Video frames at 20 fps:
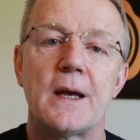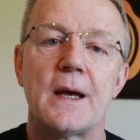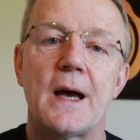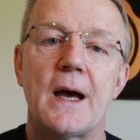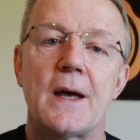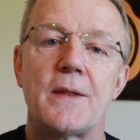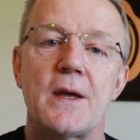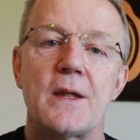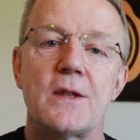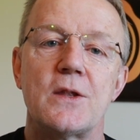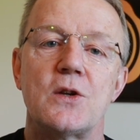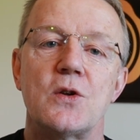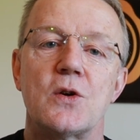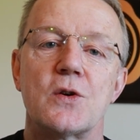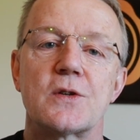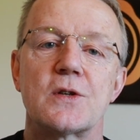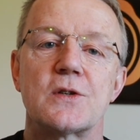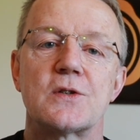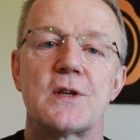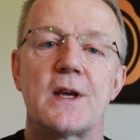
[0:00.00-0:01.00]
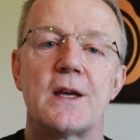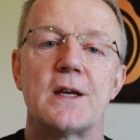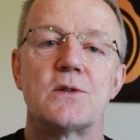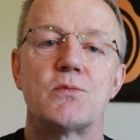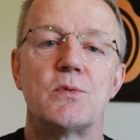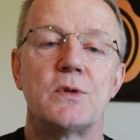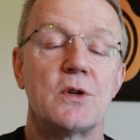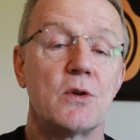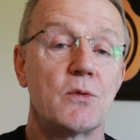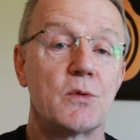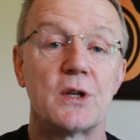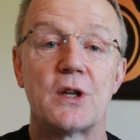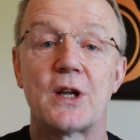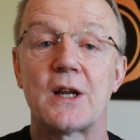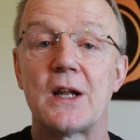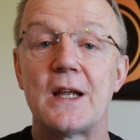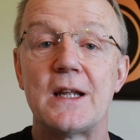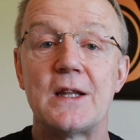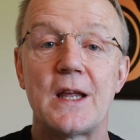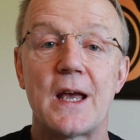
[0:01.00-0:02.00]
And then the doctor says, well, no, we're going to
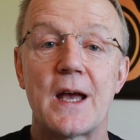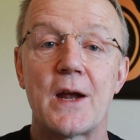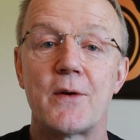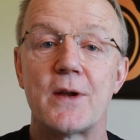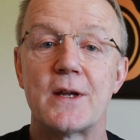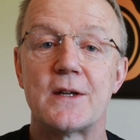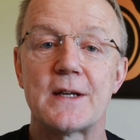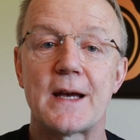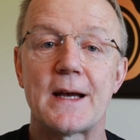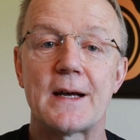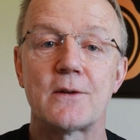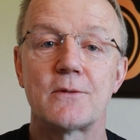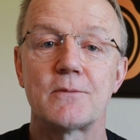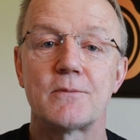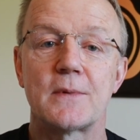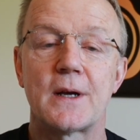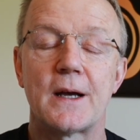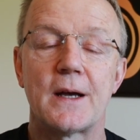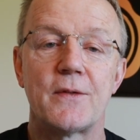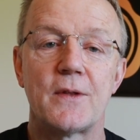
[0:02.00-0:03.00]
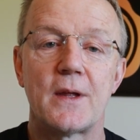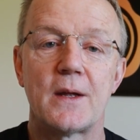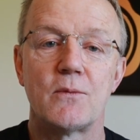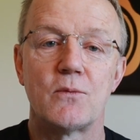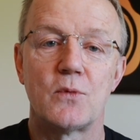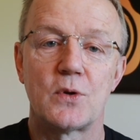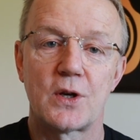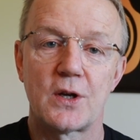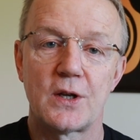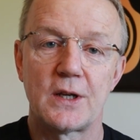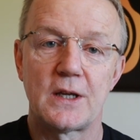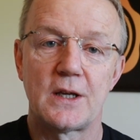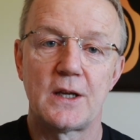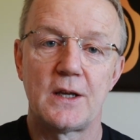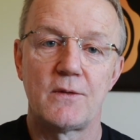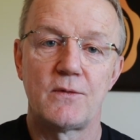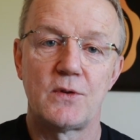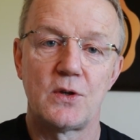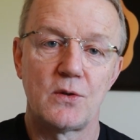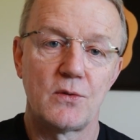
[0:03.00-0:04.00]
clean the area down, and then we're going to
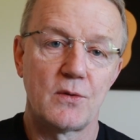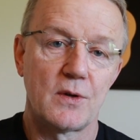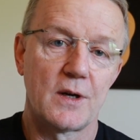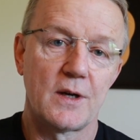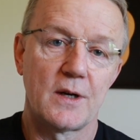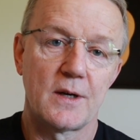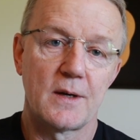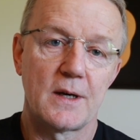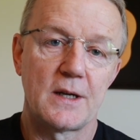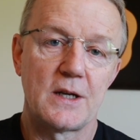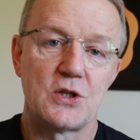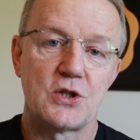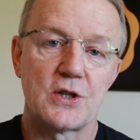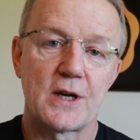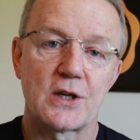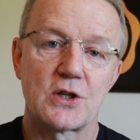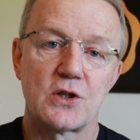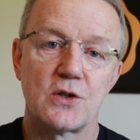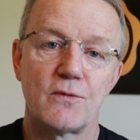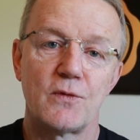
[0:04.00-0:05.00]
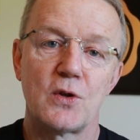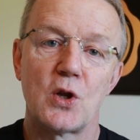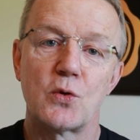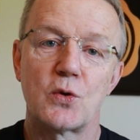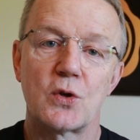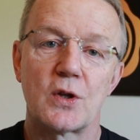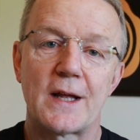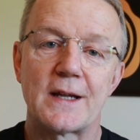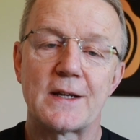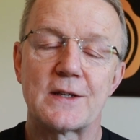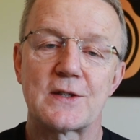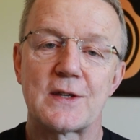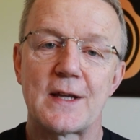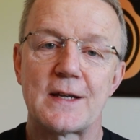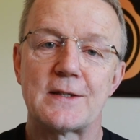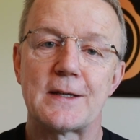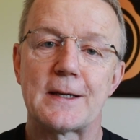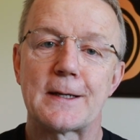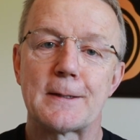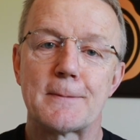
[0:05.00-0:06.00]
give you an injection of local
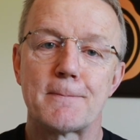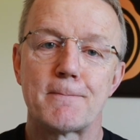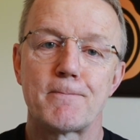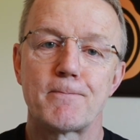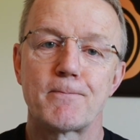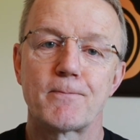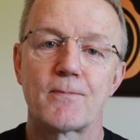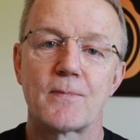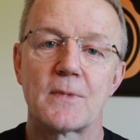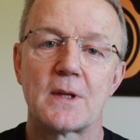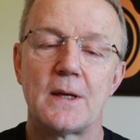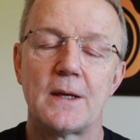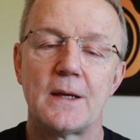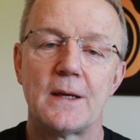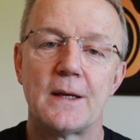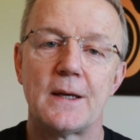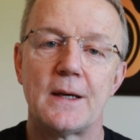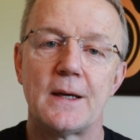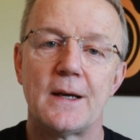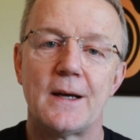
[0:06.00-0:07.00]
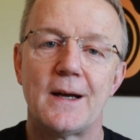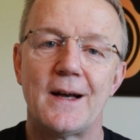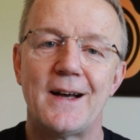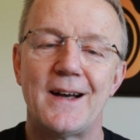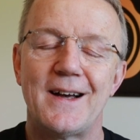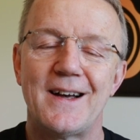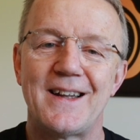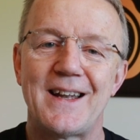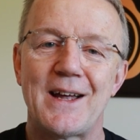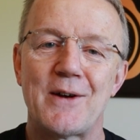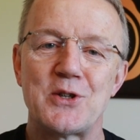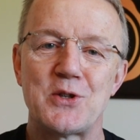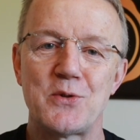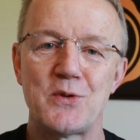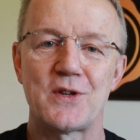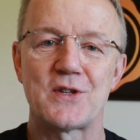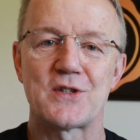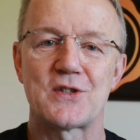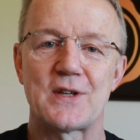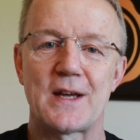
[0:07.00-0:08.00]
anaesthetic. Now I
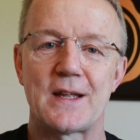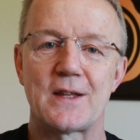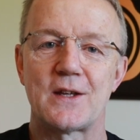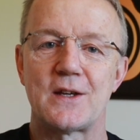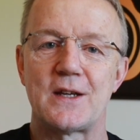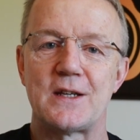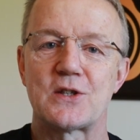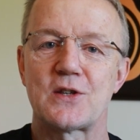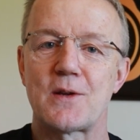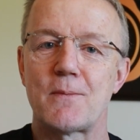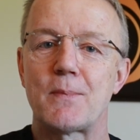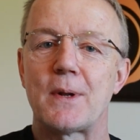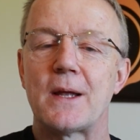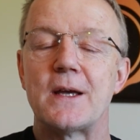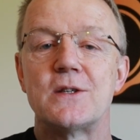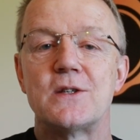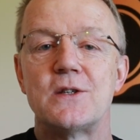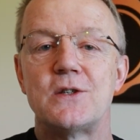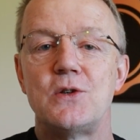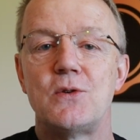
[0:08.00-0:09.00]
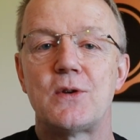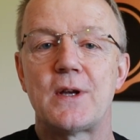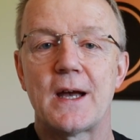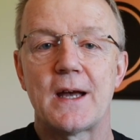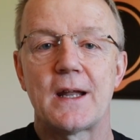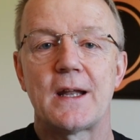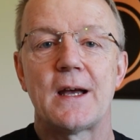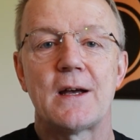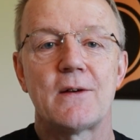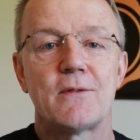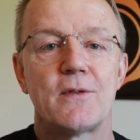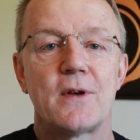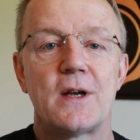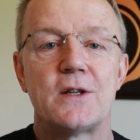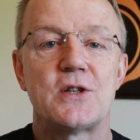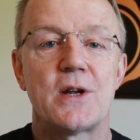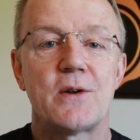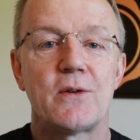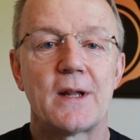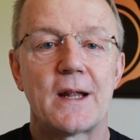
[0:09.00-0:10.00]
do understand that in some places you can have
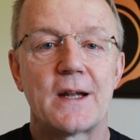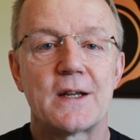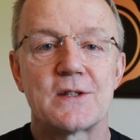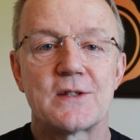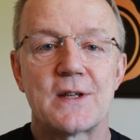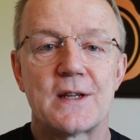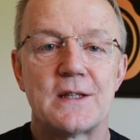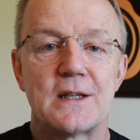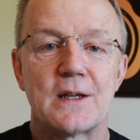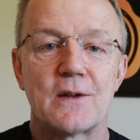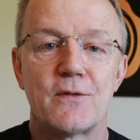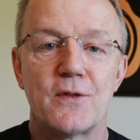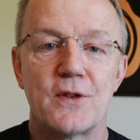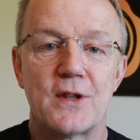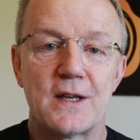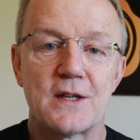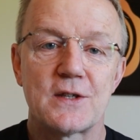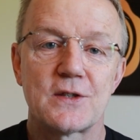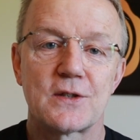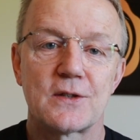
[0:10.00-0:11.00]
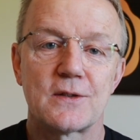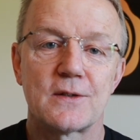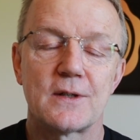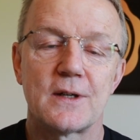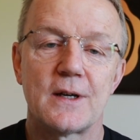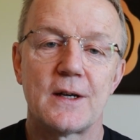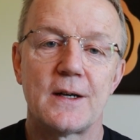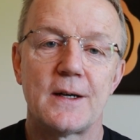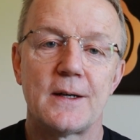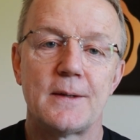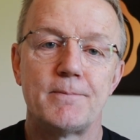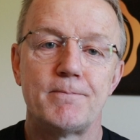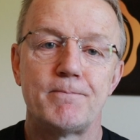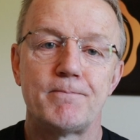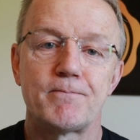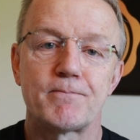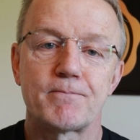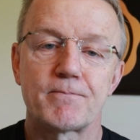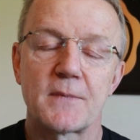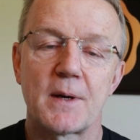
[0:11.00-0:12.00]
a general anaesthetic for this.
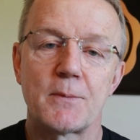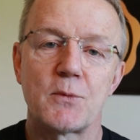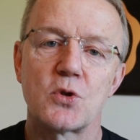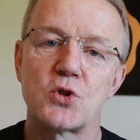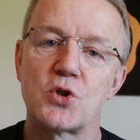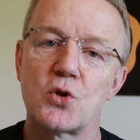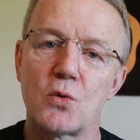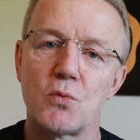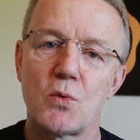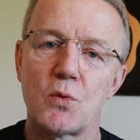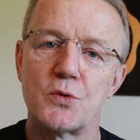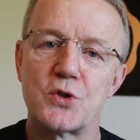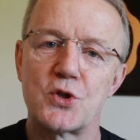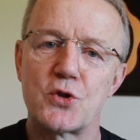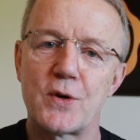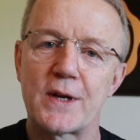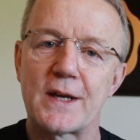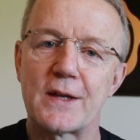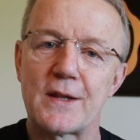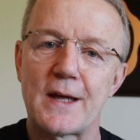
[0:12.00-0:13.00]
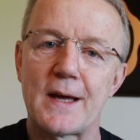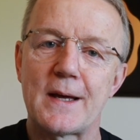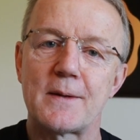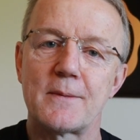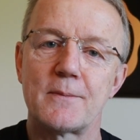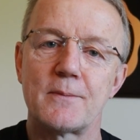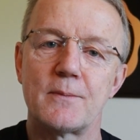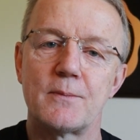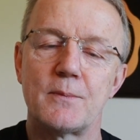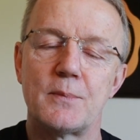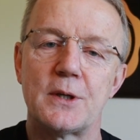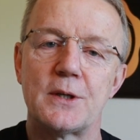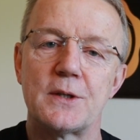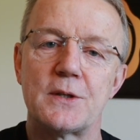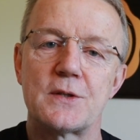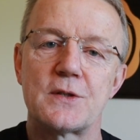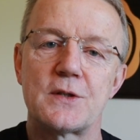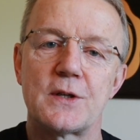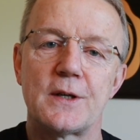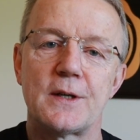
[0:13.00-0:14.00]
I'm not sure what would trigger that,
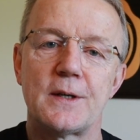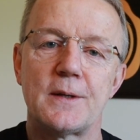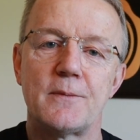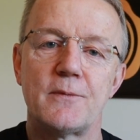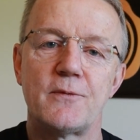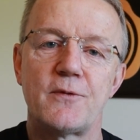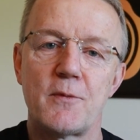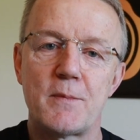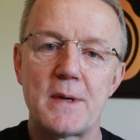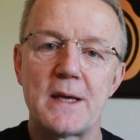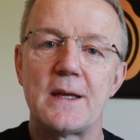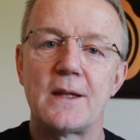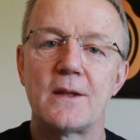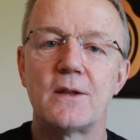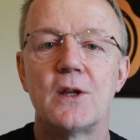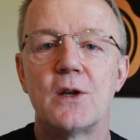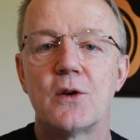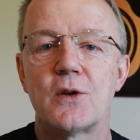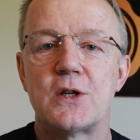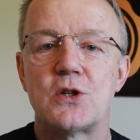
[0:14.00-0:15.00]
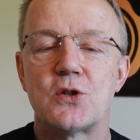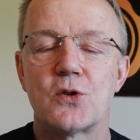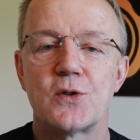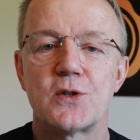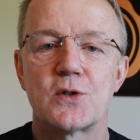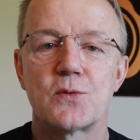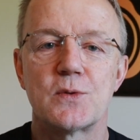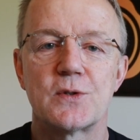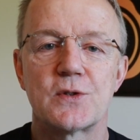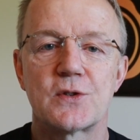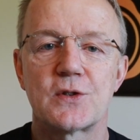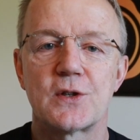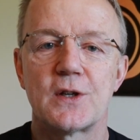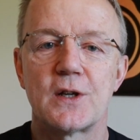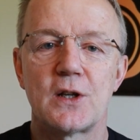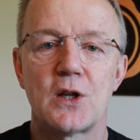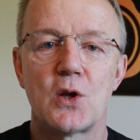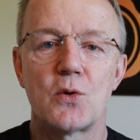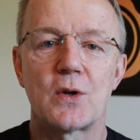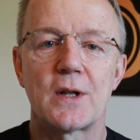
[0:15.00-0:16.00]
but for me the only choice was
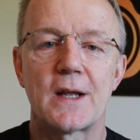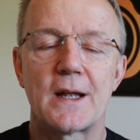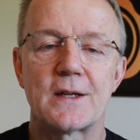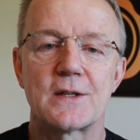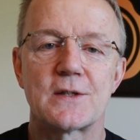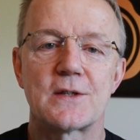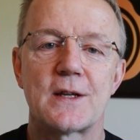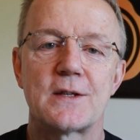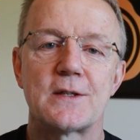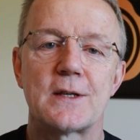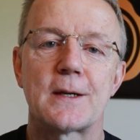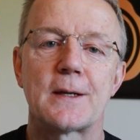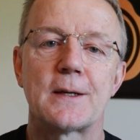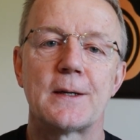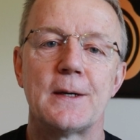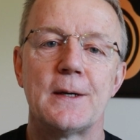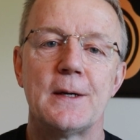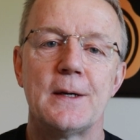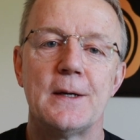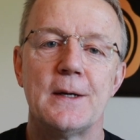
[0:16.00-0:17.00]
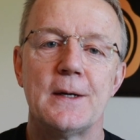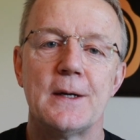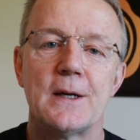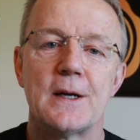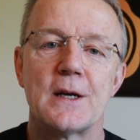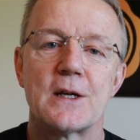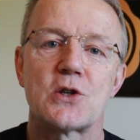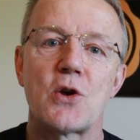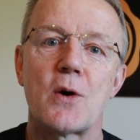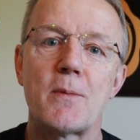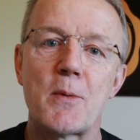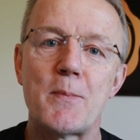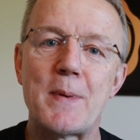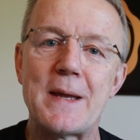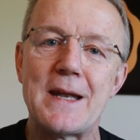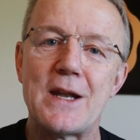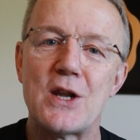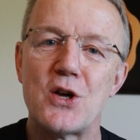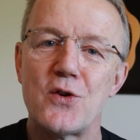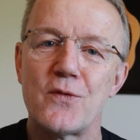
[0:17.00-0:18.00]
local anaesthetic. So I'm a
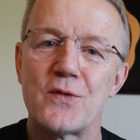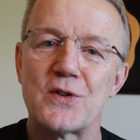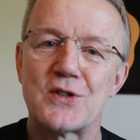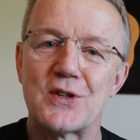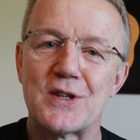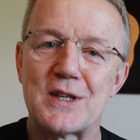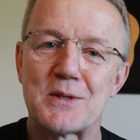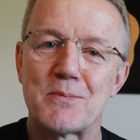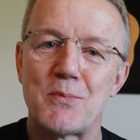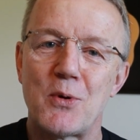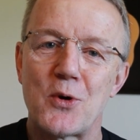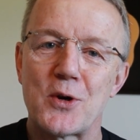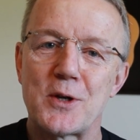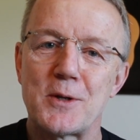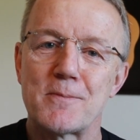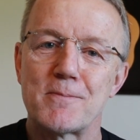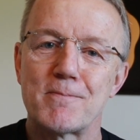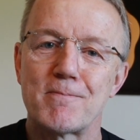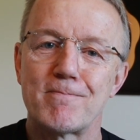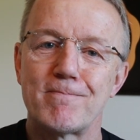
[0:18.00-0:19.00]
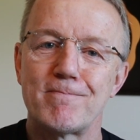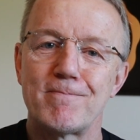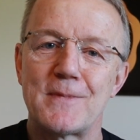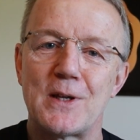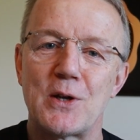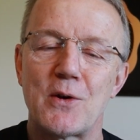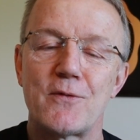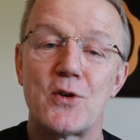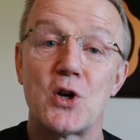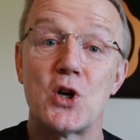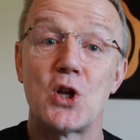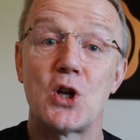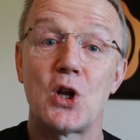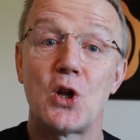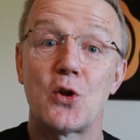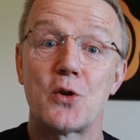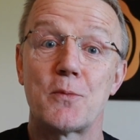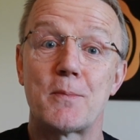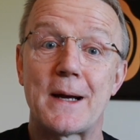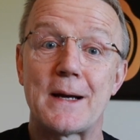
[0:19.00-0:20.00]
bit nervous at this point. You know, I've heard a
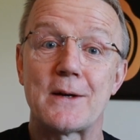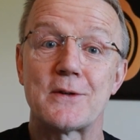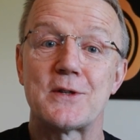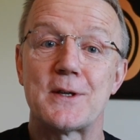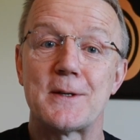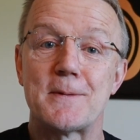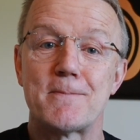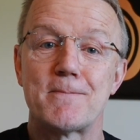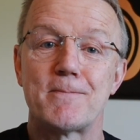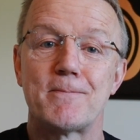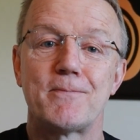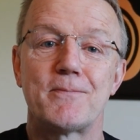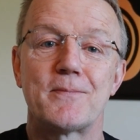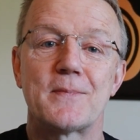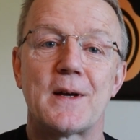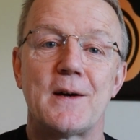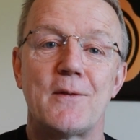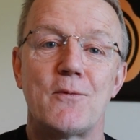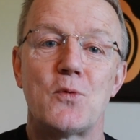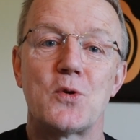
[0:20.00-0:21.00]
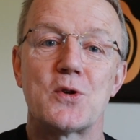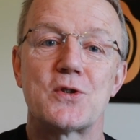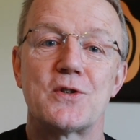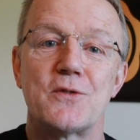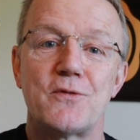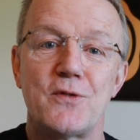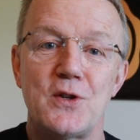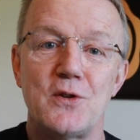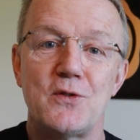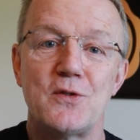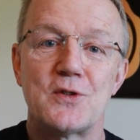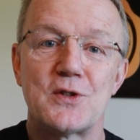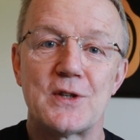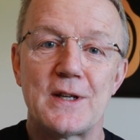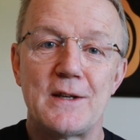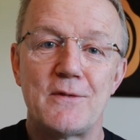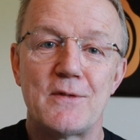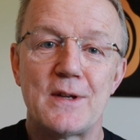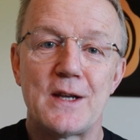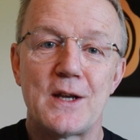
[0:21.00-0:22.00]
lot about it. I've watched a few
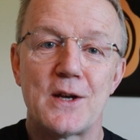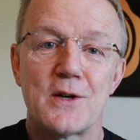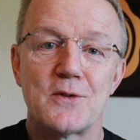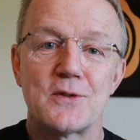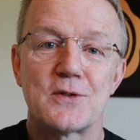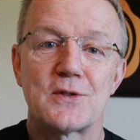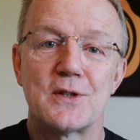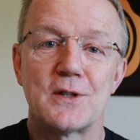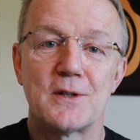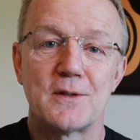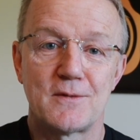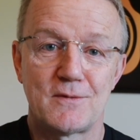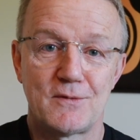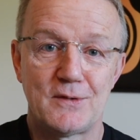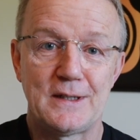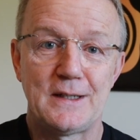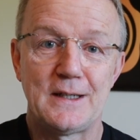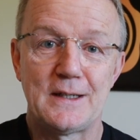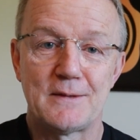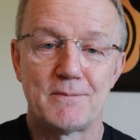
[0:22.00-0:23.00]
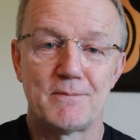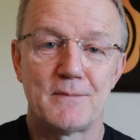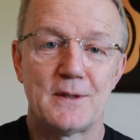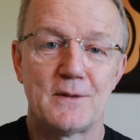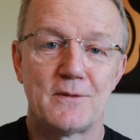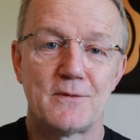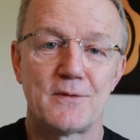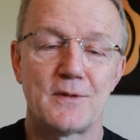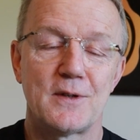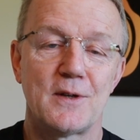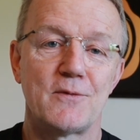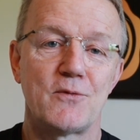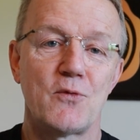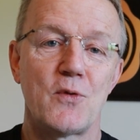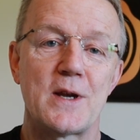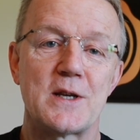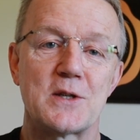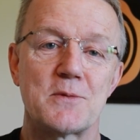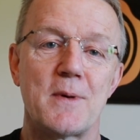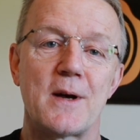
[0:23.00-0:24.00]
silly videos that really have
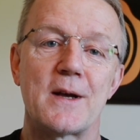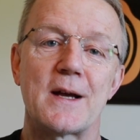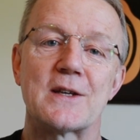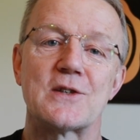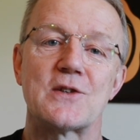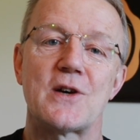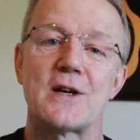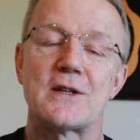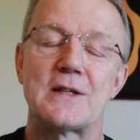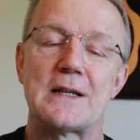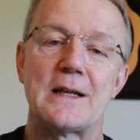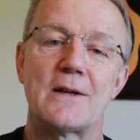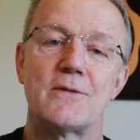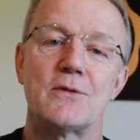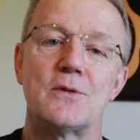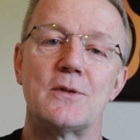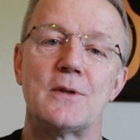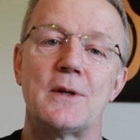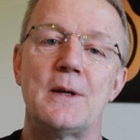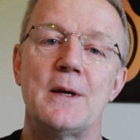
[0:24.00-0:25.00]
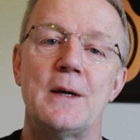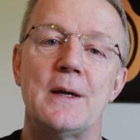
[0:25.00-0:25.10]
raised my anxiety level.